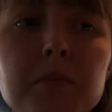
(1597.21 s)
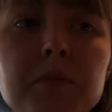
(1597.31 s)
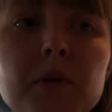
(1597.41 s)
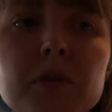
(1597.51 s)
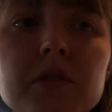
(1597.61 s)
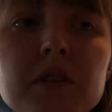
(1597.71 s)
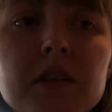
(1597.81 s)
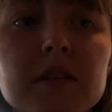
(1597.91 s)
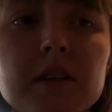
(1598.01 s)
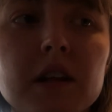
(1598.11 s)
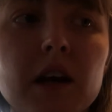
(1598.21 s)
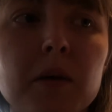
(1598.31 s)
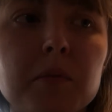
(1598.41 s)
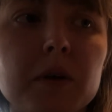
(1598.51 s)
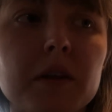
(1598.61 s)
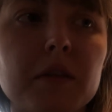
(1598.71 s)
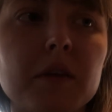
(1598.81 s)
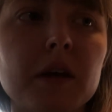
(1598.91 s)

Mostly it's gonna help with